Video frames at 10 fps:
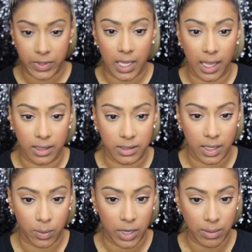Okay,
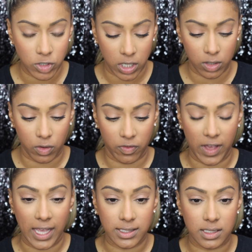now when I'm trying to go
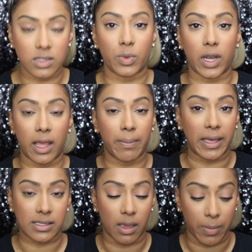fast is when I
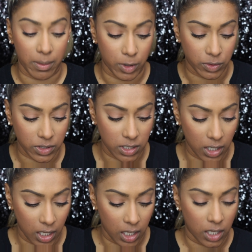mess up the most.
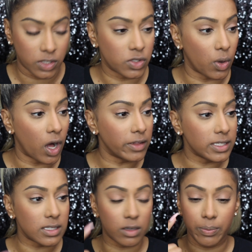So all
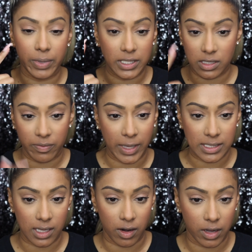these little bits of
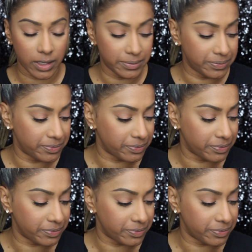mascara,